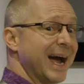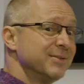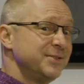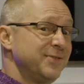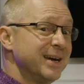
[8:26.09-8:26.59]
How
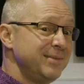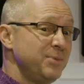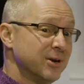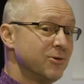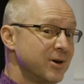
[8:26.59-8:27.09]
does it fit in
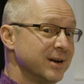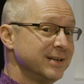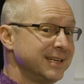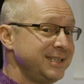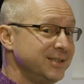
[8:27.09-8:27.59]
with your
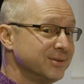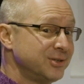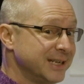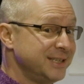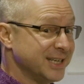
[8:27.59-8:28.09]
organizational
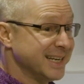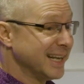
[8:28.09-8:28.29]
strategy?